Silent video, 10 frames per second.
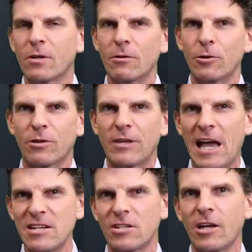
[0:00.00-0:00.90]
Look, the
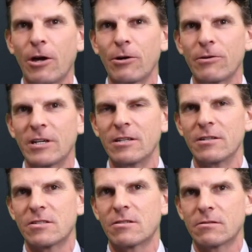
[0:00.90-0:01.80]
ATO in
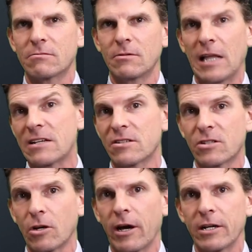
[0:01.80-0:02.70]
this
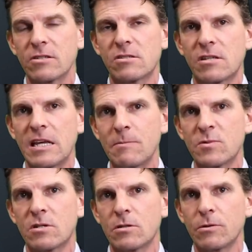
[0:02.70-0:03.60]
latest guidance
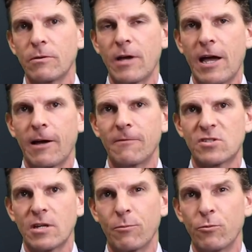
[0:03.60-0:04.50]
seems to have
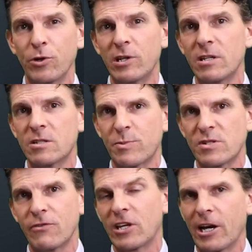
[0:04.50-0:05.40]
some really
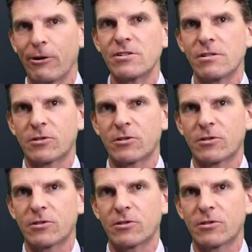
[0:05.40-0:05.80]
specific areas of